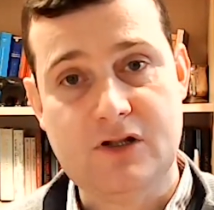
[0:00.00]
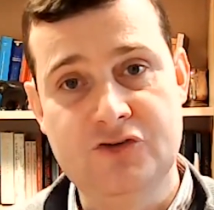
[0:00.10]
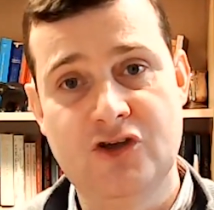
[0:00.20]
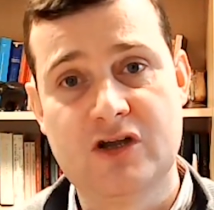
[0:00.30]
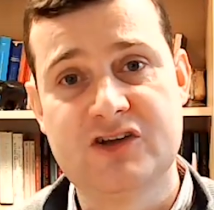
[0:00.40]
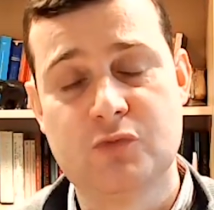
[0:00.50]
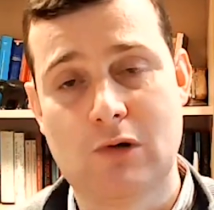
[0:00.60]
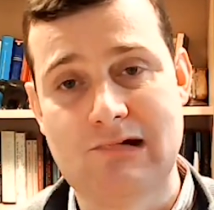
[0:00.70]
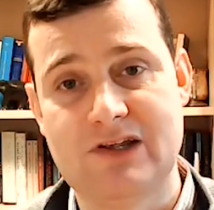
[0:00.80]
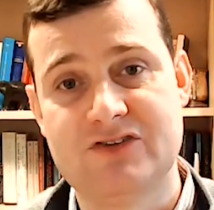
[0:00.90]
Turkish
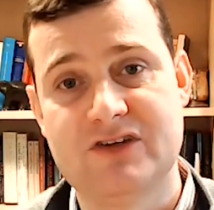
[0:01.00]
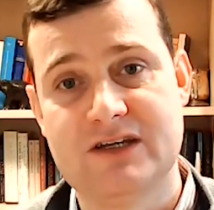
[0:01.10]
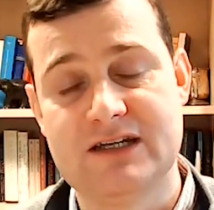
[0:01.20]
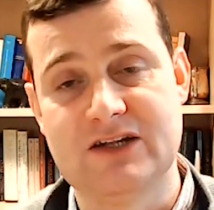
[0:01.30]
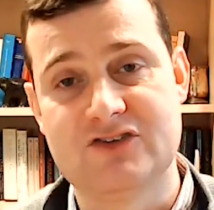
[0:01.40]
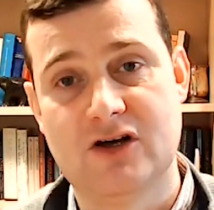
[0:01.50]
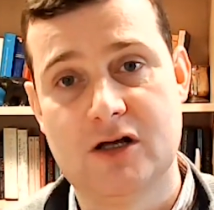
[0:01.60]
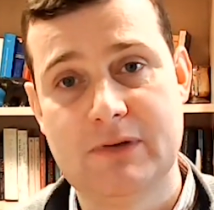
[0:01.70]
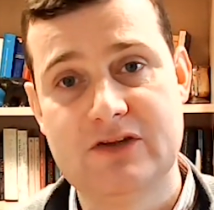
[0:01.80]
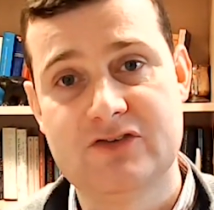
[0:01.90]
warriors in its
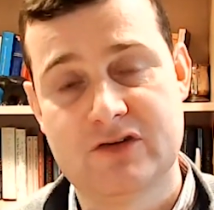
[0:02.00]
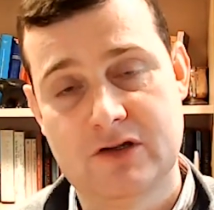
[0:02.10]
armies,